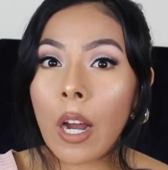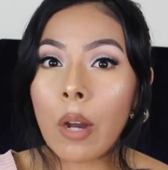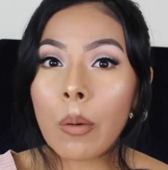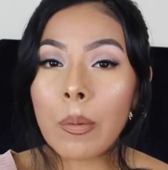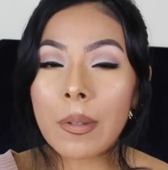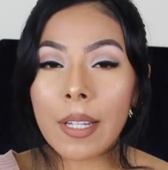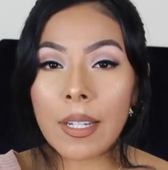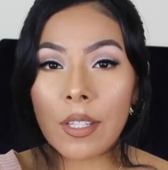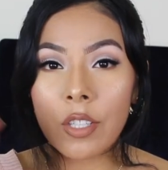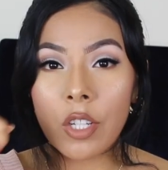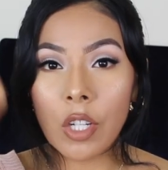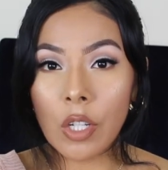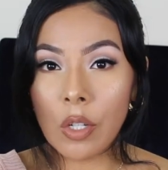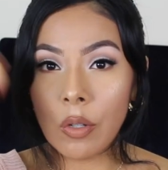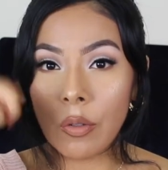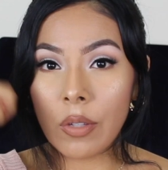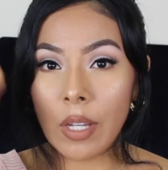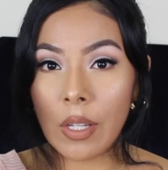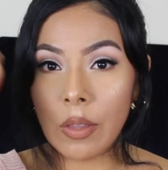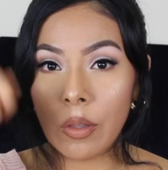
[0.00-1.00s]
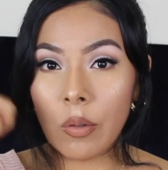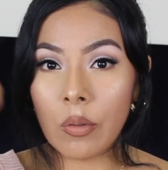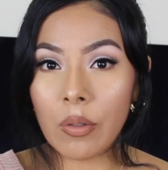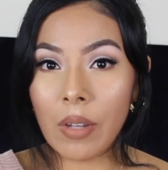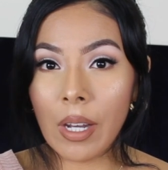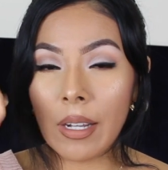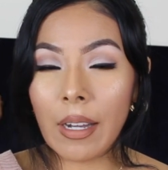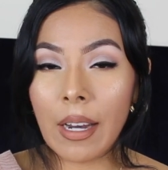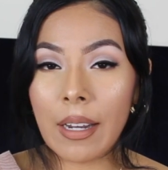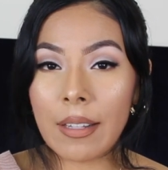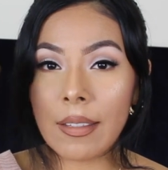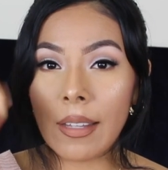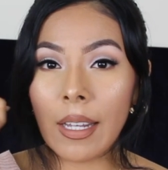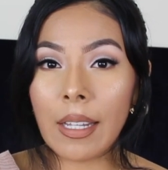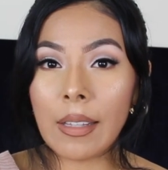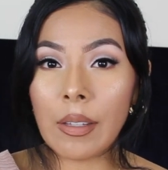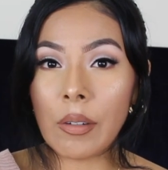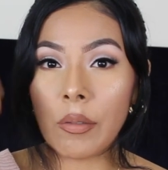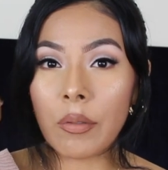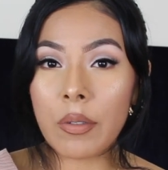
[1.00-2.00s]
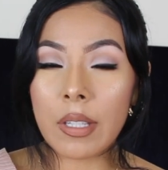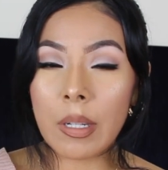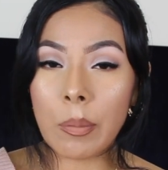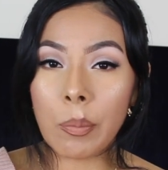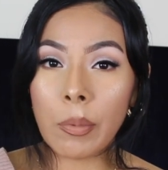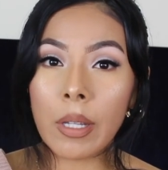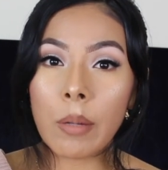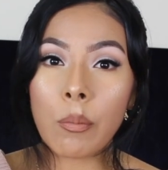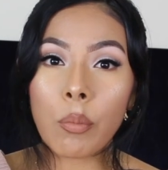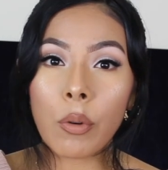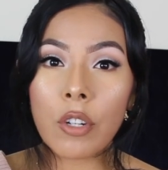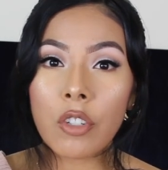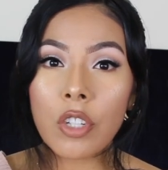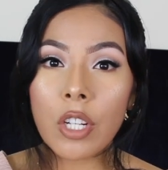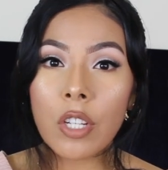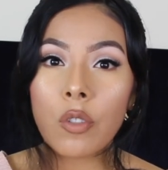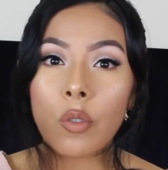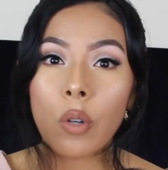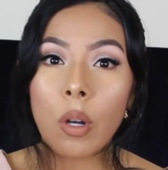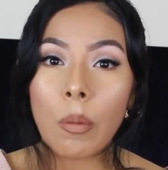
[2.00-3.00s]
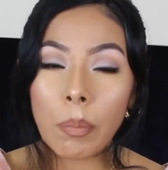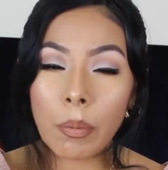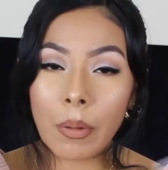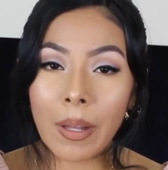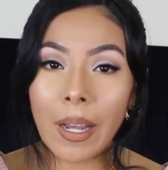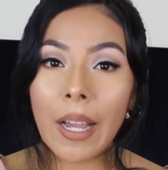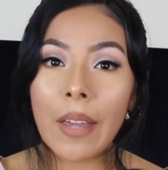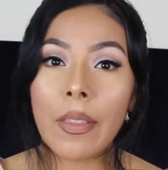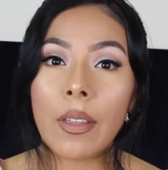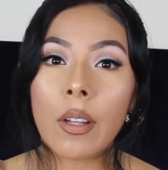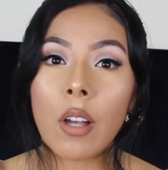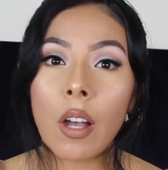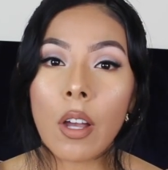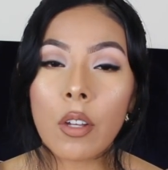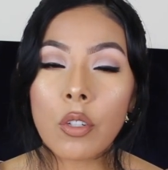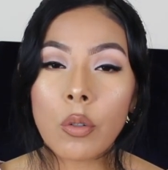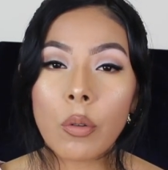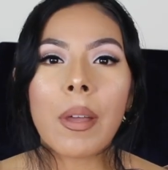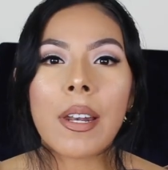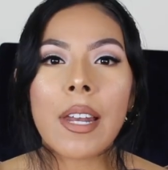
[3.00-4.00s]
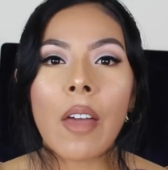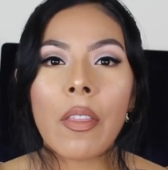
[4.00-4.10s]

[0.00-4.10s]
I always like to use like those like nice like little stippling brushes to apply the contour.